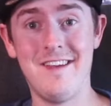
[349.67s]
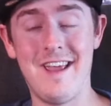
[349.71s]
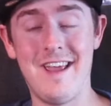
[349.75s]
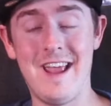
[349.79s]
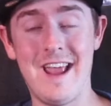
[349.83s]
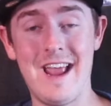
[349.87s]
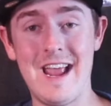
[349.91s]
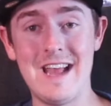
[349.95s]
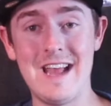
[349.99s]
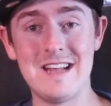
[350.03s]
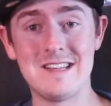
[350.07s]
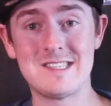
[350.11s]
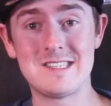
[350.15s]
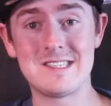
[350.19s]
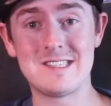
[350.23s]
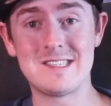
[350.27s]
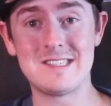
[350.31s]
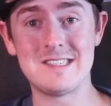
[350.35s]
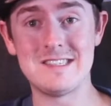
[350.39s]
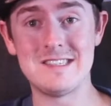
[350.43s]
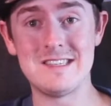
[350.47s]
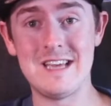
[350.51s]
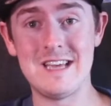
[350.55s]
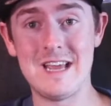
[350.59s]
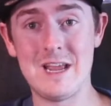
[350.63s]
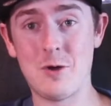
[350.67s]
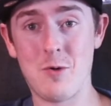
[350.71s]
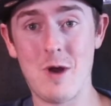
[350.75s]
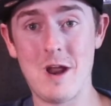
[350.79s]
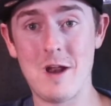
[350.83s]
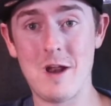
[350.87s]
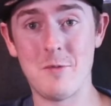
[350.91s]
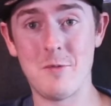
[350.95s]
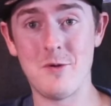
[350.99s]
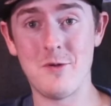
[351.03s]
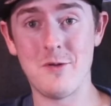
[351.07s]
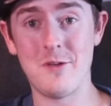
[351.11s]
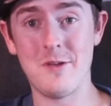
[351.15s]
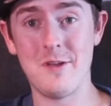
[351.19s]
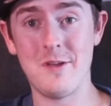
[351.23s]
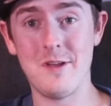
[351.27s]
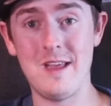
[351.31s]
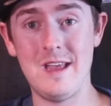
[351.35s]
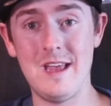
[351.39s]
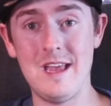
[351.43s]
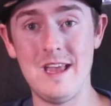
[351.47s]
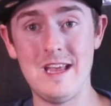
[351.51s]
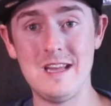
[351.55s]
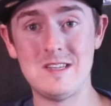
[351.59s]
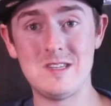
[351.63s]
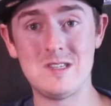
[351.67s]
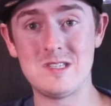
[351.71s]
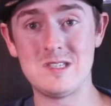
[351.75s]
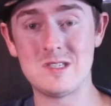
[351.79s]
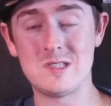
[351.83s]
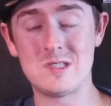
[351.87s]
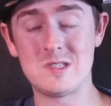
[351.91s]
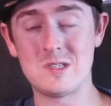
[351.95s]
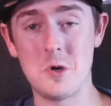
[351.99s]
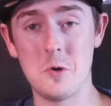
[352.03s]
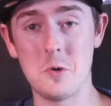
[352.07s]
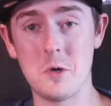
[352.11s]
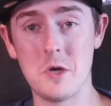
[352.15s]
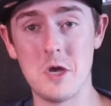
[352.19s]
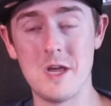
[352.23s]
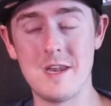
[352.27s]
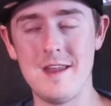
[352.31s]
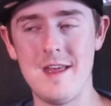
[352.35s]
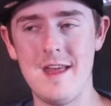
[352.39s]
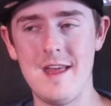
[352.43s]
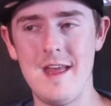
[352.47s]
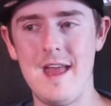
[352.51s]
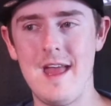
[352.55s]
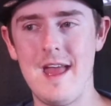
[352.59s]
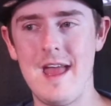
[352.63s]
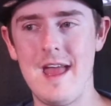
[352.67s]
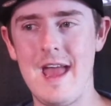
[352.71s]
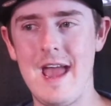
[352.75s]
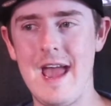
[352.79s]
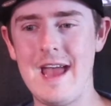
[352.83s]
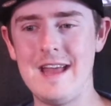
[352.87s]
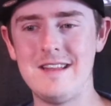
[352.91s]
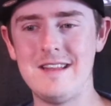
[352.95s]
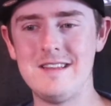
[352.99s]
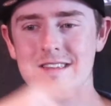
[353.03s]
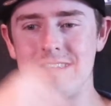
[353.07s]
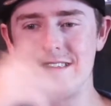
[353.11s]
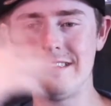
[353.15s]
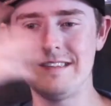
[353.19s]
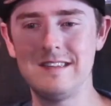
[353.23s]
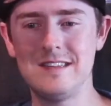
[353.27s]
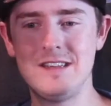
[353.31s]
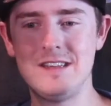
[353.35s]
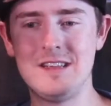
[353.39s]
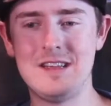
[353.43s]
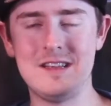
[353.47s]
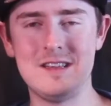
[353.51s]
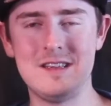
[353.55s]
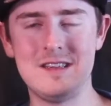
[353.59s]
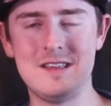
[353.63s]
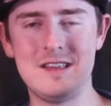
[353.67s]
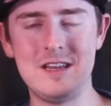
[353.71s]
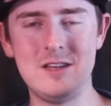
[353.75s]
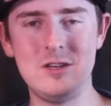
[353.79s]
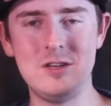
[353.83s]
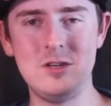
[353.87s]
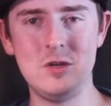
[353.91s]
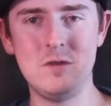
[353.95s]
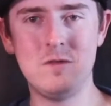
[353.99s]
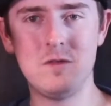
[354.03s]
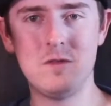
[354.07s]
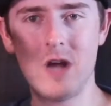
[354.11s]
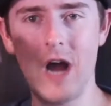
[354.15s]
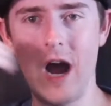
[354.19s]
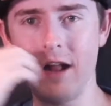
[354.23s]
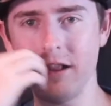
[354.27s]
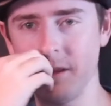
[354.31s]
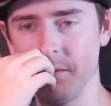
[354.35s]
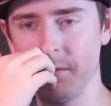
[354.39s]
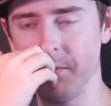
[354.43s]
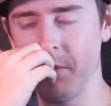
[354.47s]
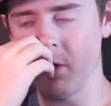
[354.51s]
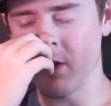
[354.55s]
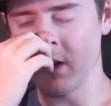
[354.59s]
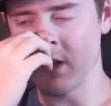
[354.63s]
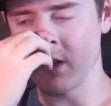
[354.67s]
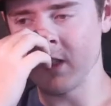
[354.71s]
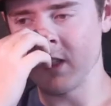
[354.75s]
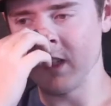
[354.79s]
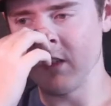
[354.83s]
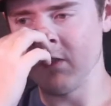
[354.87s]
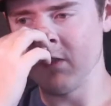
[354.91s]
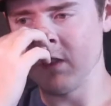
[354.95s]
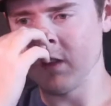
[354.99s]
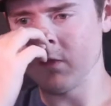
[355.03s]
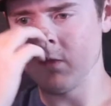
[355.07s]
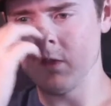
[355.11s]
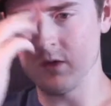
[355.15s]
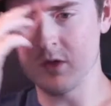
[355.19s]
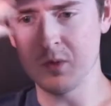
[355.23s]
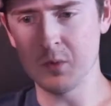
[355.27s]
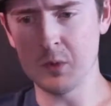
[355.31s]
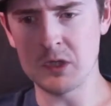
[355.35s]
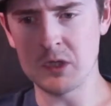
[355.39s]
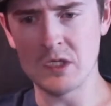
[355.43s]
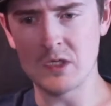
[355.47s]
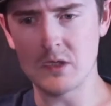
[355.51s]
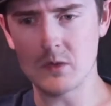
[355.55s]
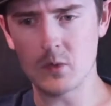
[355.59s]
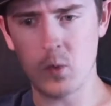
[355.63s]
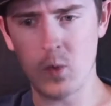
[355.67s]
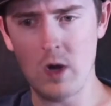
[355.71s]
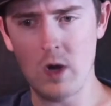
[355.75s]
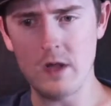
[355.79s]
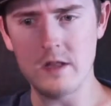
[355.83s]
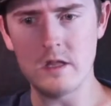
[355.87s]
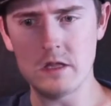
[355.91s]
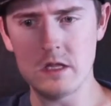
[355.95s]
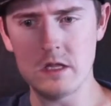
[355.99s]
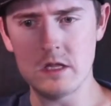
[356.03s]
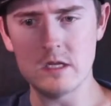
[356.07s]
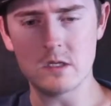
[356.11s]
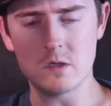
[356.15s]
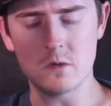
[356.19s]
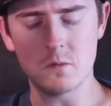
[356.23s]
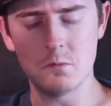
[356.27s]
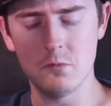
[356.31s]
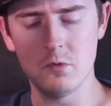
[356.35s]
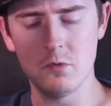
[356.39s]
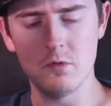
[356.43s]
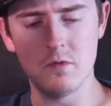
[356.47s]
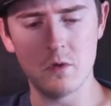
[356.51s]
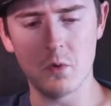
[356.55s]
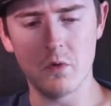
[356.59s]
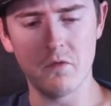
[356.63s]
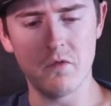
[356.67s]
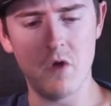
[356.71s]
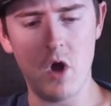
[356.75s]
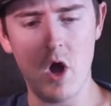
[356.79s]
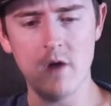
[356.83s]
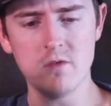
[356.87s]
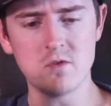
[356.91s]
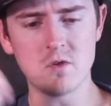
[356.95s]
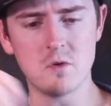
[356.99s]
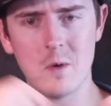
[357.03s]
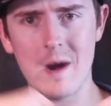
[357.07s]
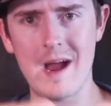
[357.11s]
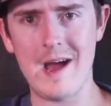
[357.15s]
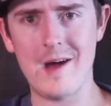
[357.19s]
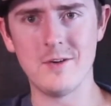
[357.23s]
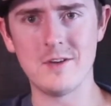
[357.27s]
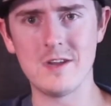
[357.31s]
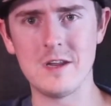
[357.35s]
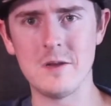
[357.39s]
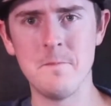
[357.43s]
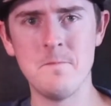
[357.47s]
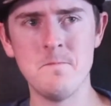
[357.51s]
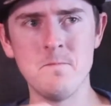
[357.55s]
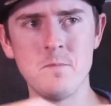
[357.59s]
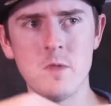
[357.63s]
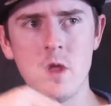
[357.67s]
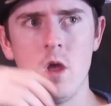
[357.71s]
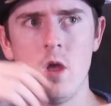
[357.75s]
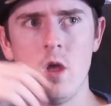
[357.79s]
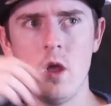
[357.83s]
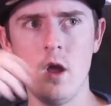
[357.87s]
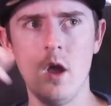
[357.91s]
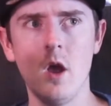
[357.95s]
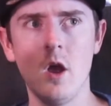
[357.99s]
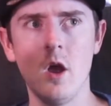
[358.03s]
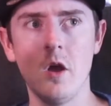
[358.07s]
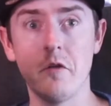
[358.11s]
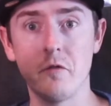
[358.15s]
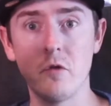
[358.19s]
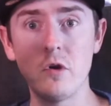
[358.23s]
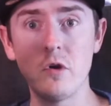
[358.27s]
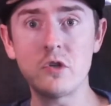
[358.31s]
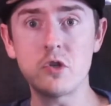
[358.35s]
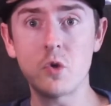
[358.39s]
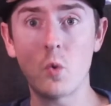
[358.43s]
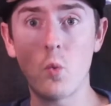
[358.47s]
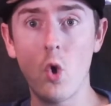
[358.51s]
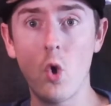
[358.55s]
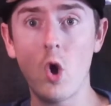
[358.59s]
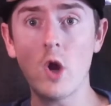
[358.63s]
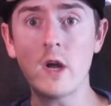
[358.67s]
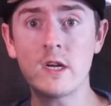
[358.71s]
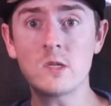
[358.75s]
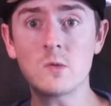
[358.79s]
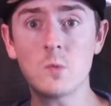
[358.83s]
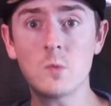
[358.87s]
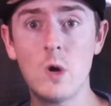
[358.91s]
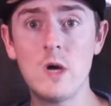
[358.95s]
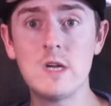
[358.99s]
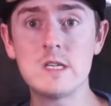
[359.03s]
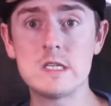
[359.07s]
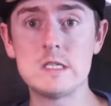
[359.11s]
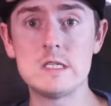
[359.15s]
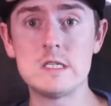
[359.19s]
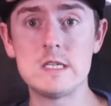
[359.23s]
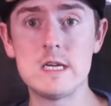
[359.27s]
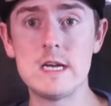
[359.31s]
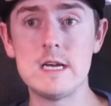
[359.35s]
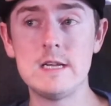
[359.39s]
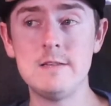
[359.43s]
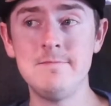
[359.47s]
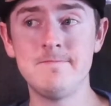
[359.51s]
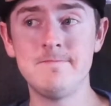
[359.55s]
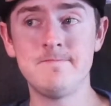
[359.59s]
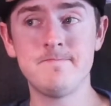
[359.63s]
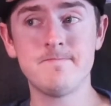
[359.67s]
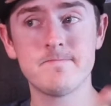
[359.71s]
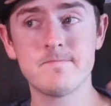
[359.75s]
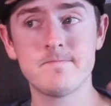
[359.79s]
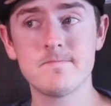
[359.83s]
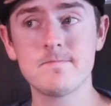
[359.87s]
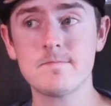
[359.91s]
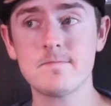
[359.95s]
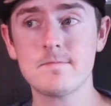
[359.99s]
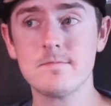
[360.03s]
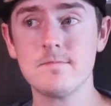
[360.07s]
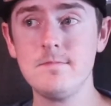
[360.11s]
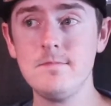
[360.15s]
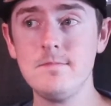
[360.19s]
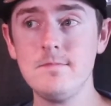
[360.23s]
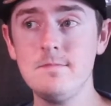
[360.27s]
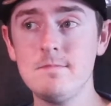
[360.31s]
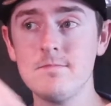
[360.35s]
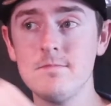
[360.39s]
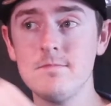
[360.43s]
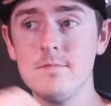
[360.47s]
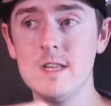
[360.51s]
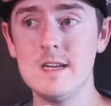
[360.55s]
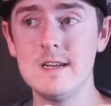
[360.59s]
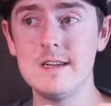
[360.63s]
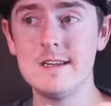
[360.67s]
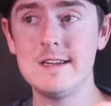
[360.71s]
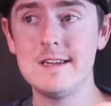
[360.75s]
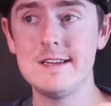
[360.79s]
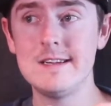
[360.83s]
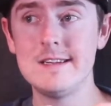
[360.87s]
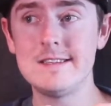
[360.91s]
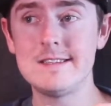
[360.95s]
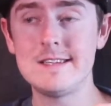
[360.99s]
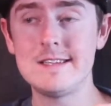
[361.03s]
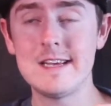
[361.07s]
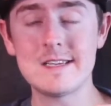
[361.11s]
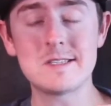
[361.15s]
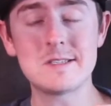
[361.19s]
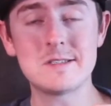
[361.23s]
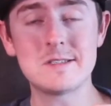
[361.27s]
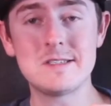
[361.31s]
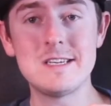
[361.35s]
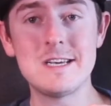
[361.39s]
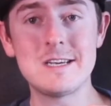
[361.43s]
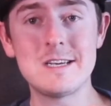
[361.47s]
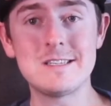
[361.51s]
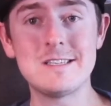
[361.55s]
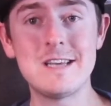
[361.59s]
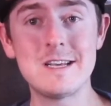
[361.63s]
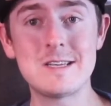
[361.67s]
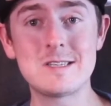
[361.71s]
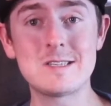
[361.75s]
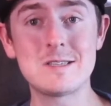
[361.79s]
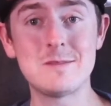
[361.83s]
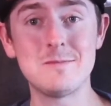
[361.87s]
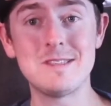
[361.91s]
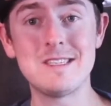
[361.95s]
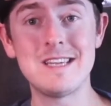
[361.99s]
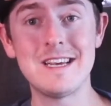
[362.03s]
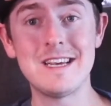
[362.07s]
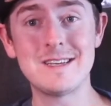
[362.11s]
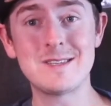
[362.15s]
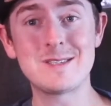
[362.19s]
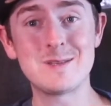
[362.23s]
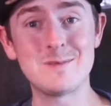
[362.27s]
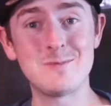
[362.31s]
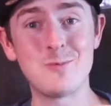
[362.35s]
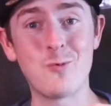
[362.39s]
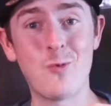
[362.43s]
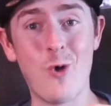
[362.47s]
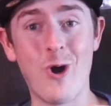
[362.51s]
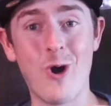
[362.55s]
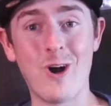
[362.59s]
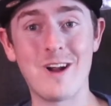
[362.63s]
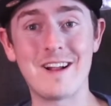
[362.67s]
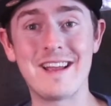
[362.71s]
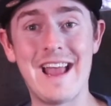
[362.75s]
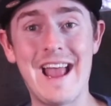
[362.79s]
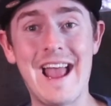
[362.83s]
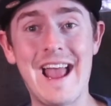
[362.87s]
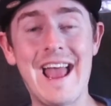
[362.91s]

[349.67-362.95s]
It's incredible. It's just so good. And then you've got the poker sequence, which is what this movie revolves around. And for it to work as well as it did, takes some work.